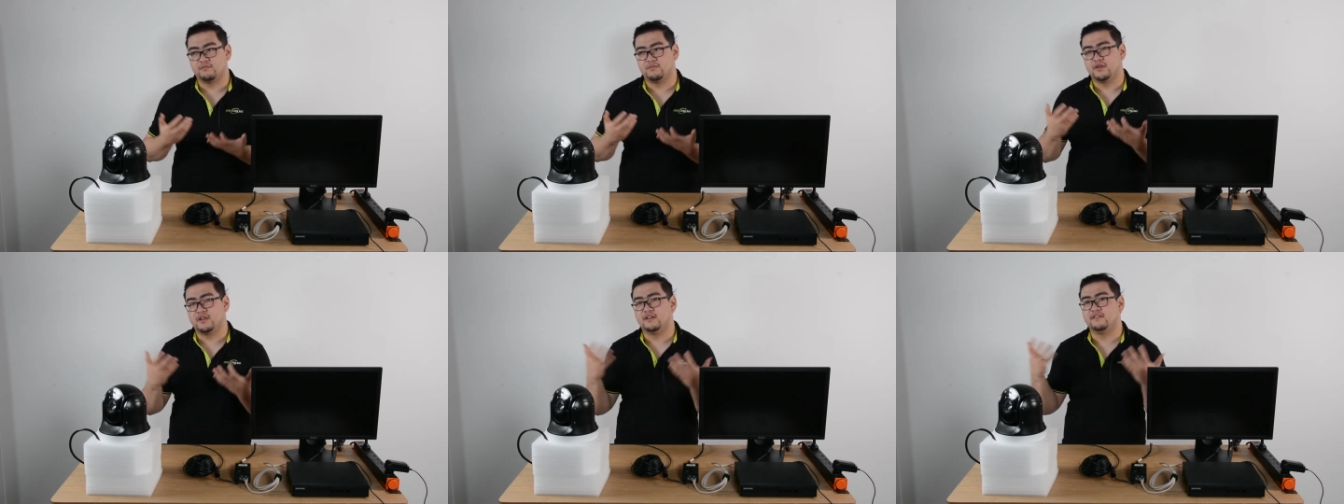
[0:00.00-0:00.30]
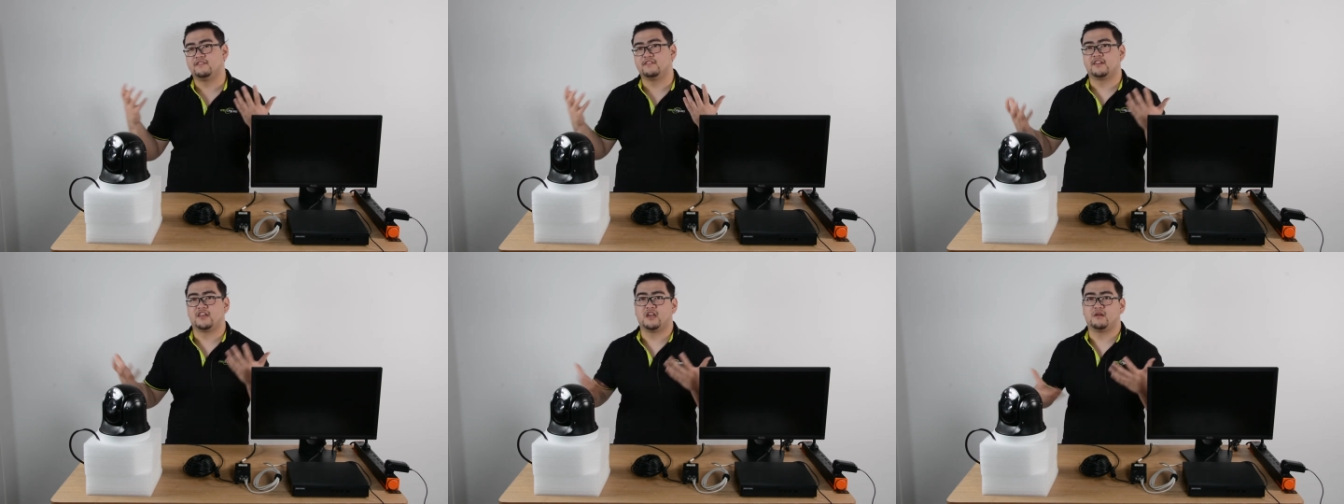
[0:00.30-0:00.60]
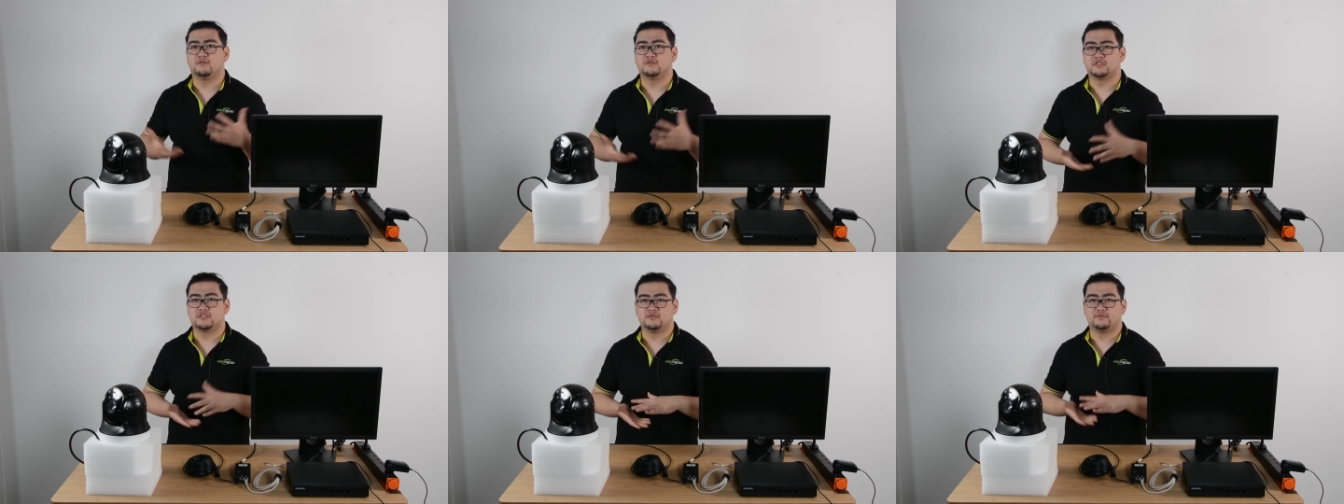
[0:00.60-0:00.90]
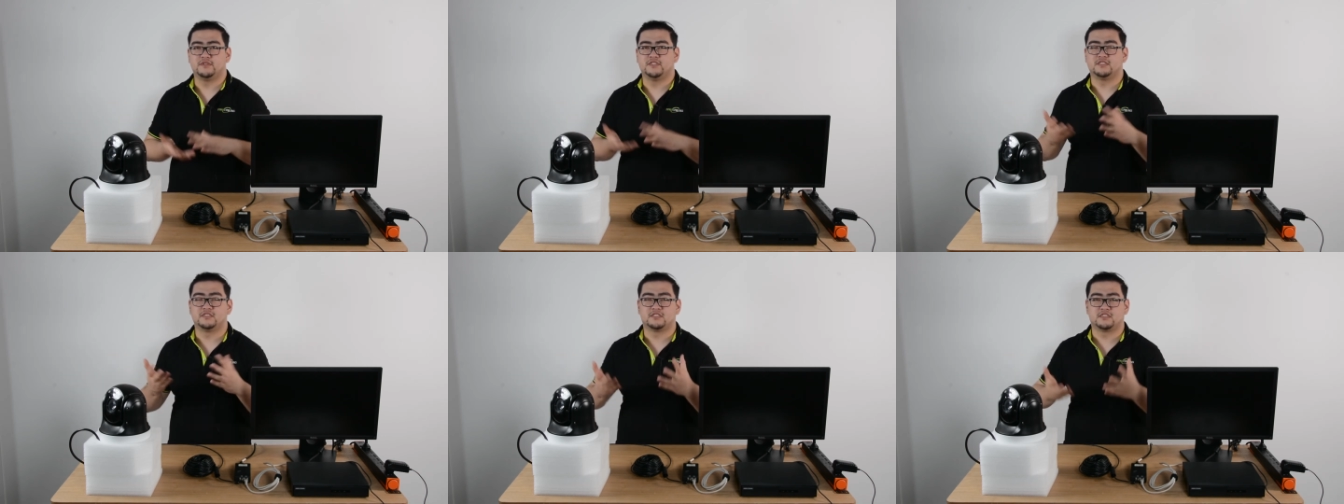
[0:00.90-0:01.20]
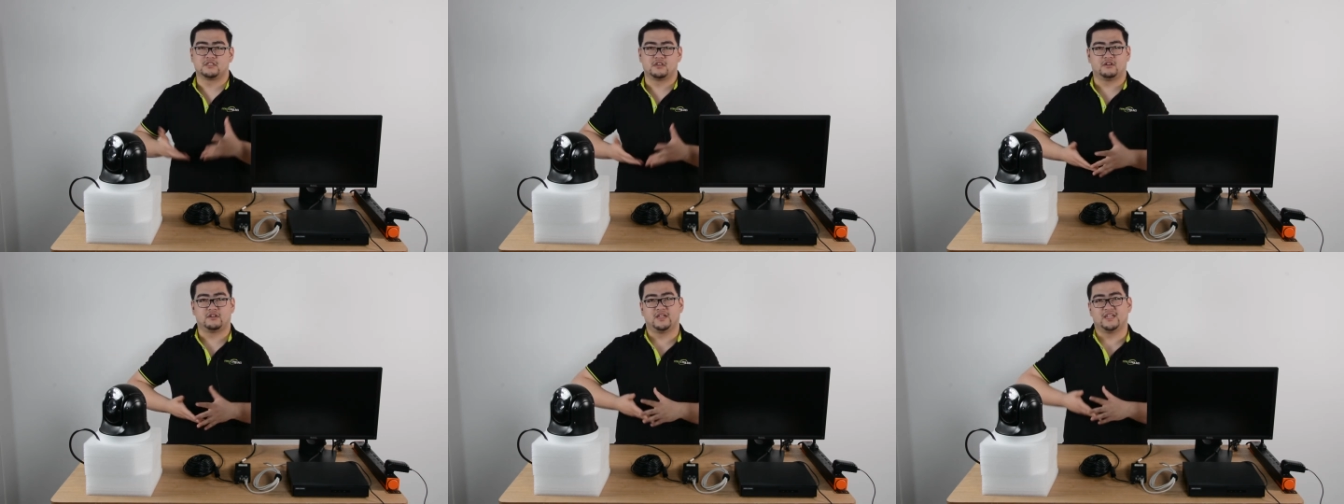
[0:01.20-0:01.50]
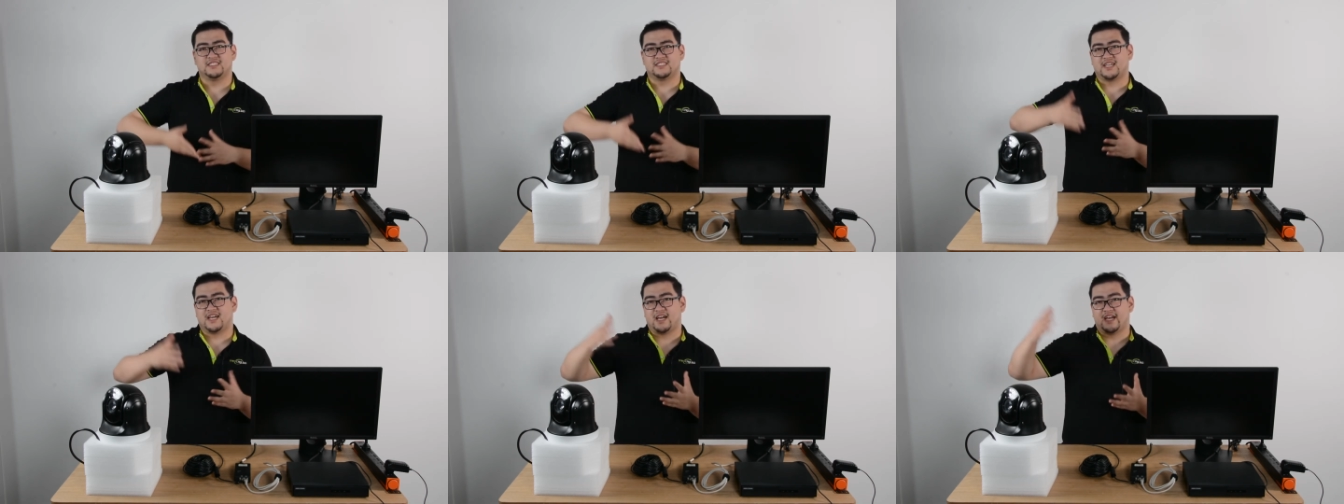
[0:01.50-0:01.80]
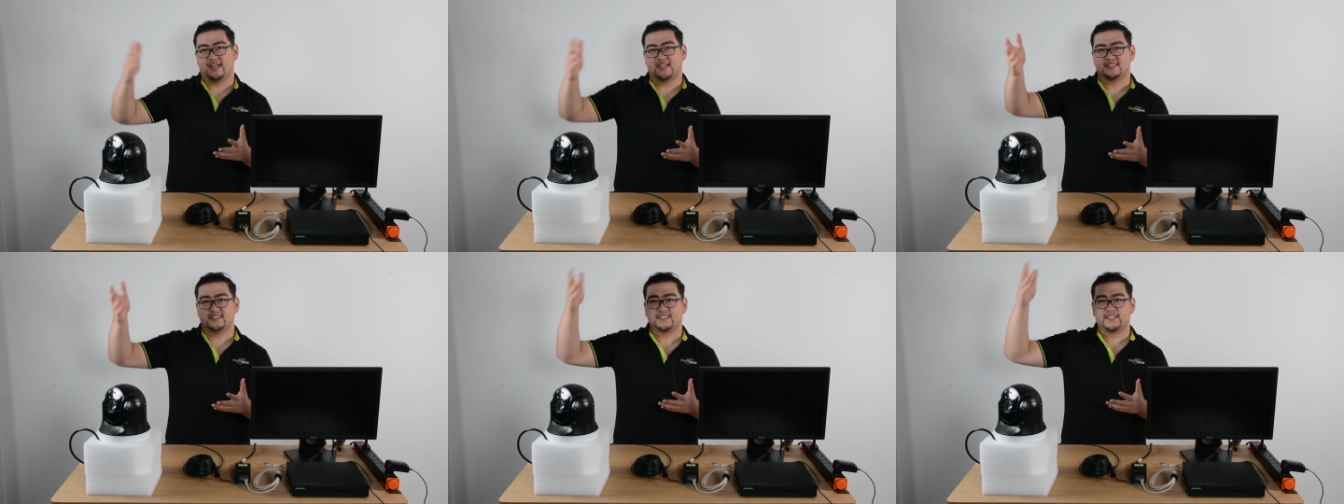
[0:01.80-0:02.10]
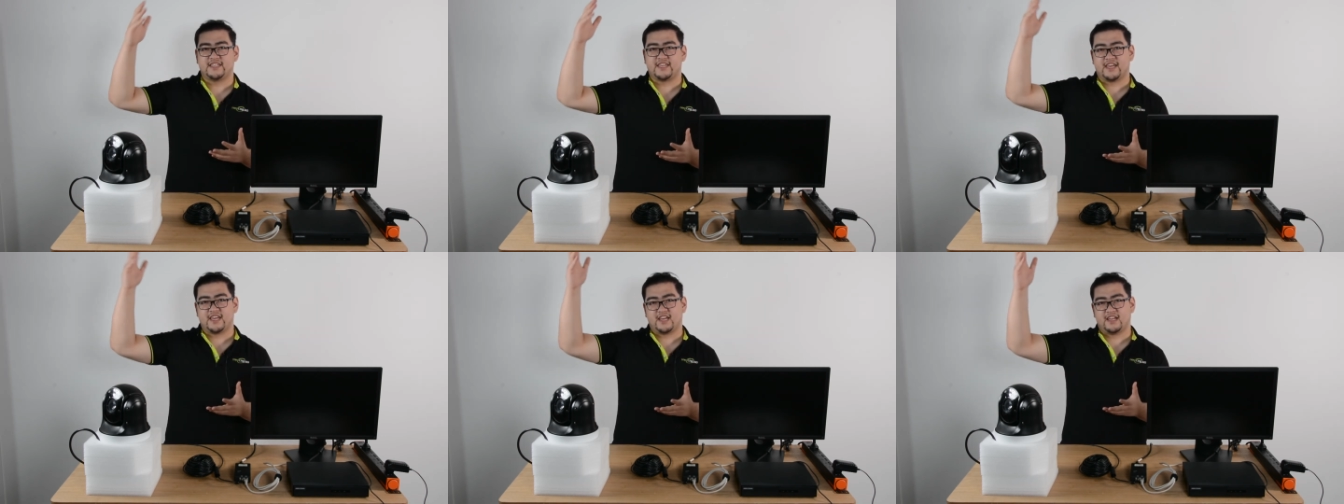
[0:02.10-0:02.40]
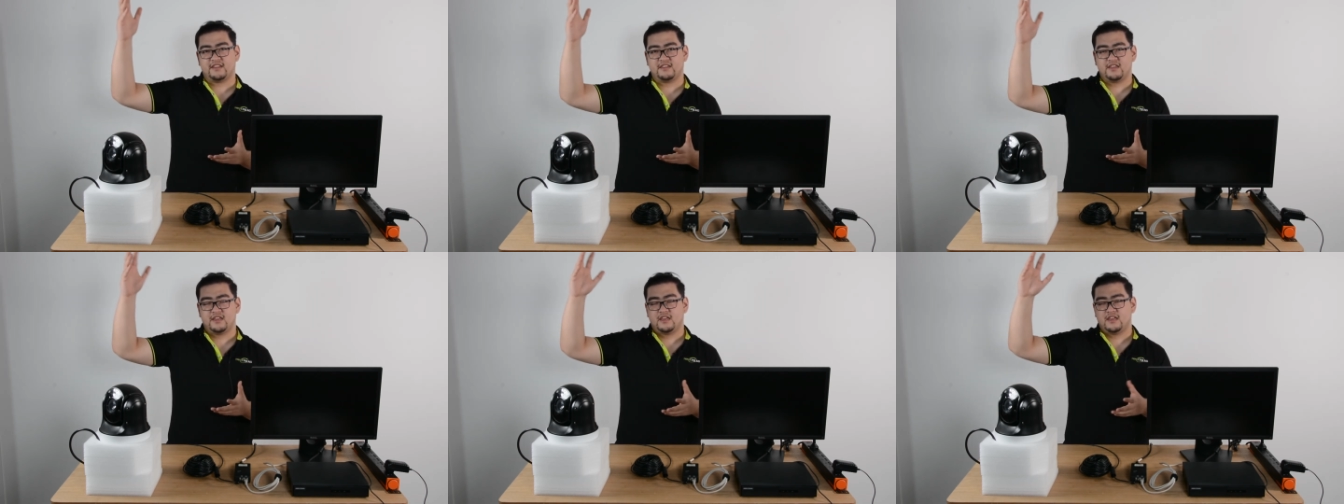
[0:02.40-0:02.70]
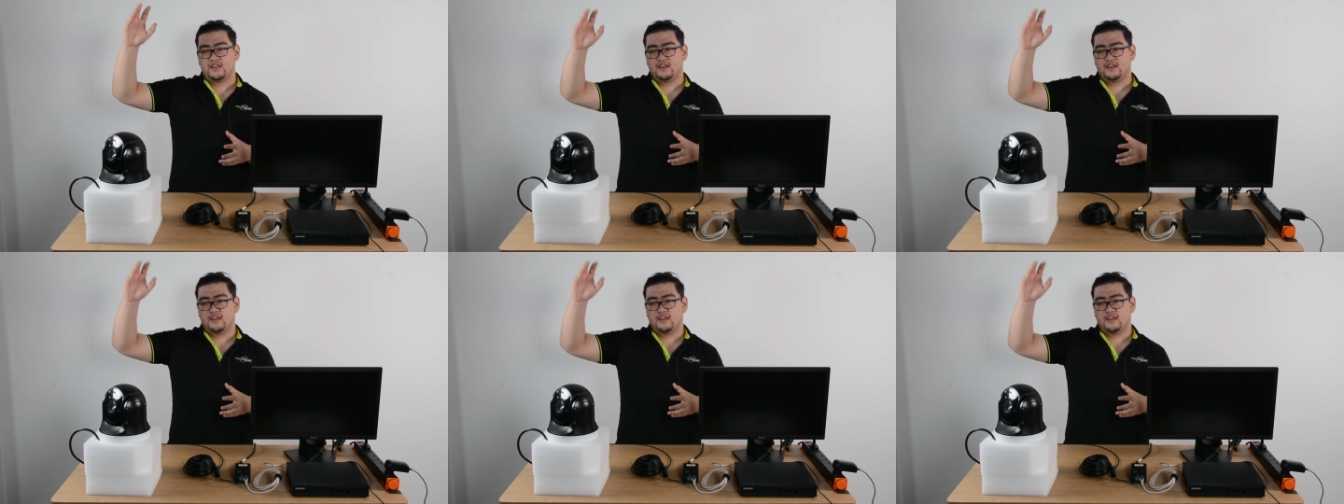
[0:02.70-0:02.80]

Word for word: the PTZ cameras to be installed as high as they can.